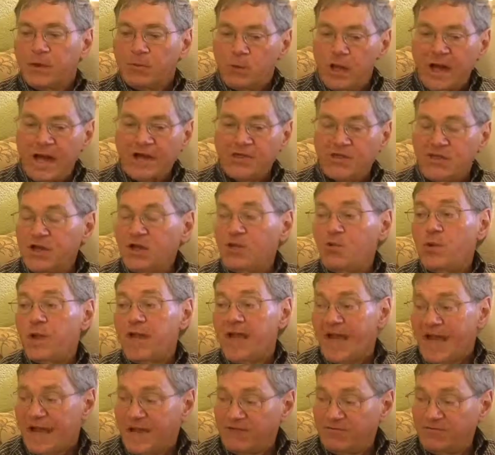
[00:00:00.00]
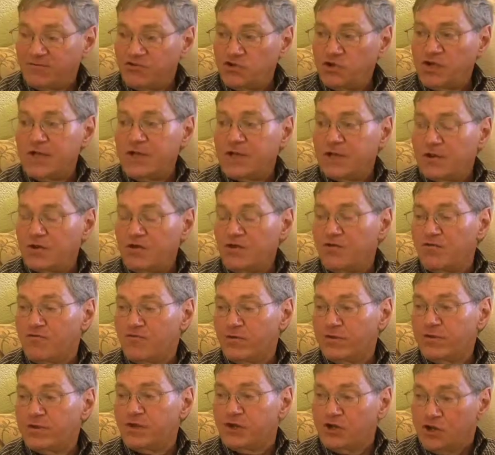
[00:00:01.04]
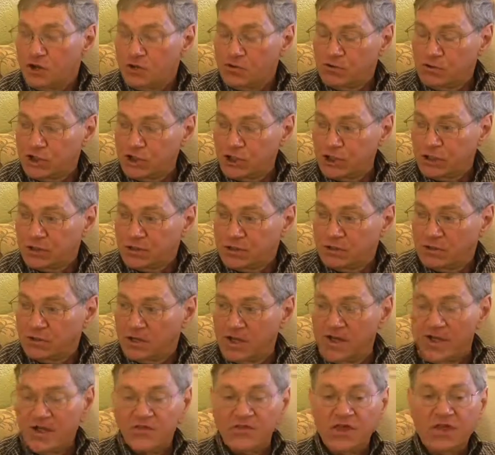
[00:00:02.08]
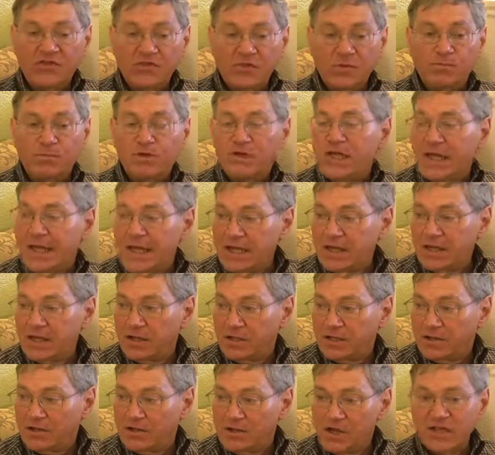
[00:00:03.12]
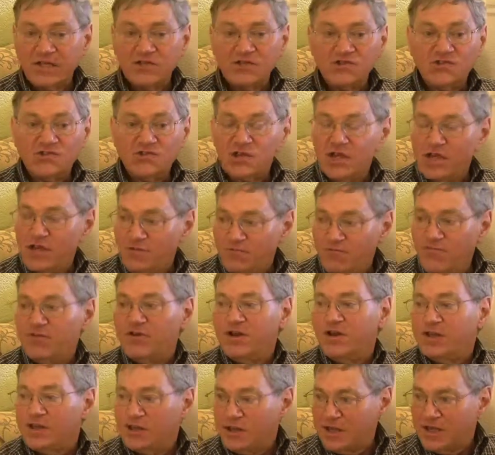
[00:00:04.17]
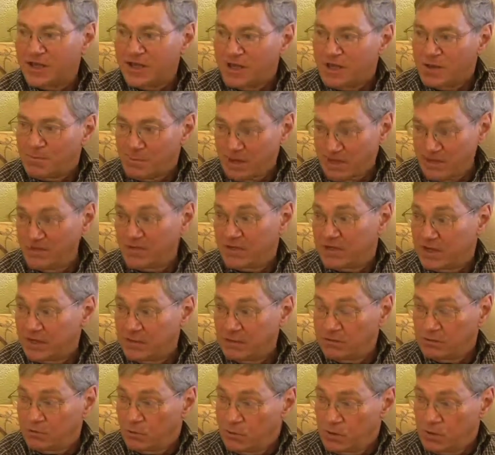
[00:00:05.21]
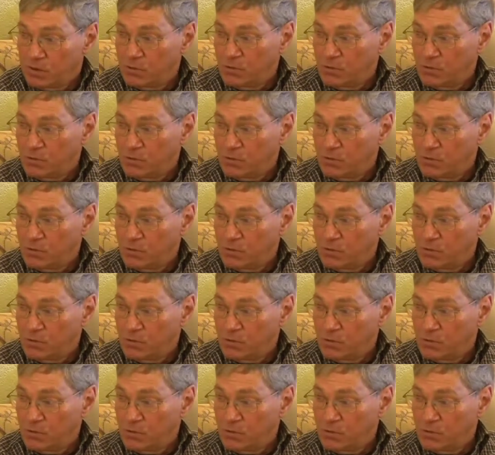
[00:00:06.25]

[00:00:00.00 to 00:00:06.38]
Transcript: Well, I think we have to get over the notion that the planet is infinitely abundant